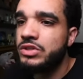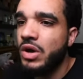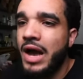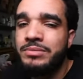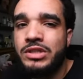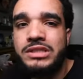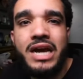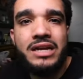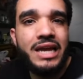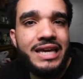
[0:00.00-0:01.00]
So I'm just
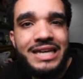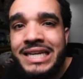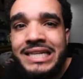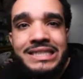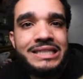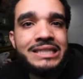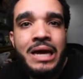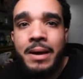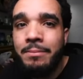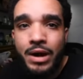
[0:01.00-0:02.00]
kind of like
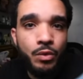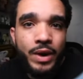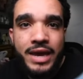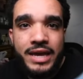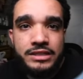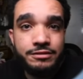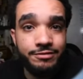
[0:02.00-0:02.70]
easing my way into